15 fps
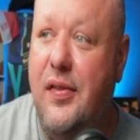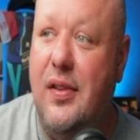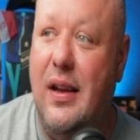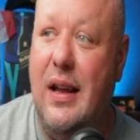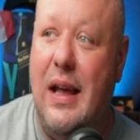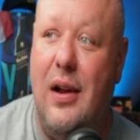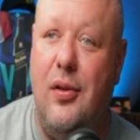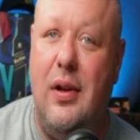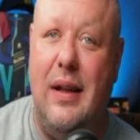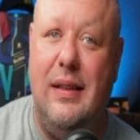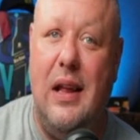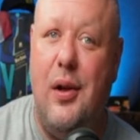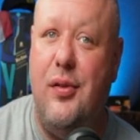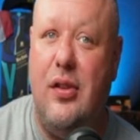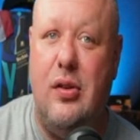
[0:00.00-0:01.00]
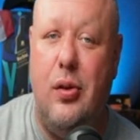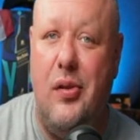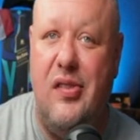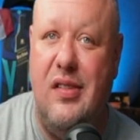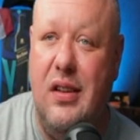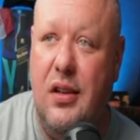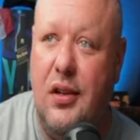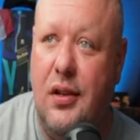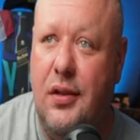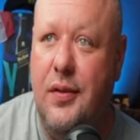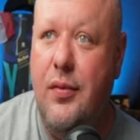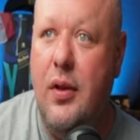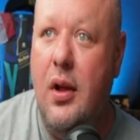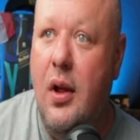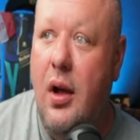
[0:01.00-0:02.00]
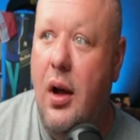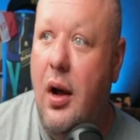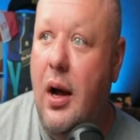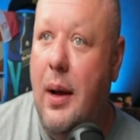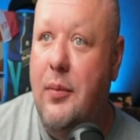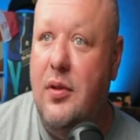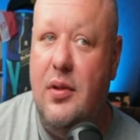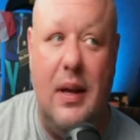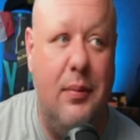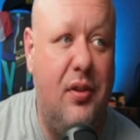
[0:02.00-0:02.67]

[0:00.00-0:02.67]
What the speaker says: like I don't know, I thought it was a closed deal. I'm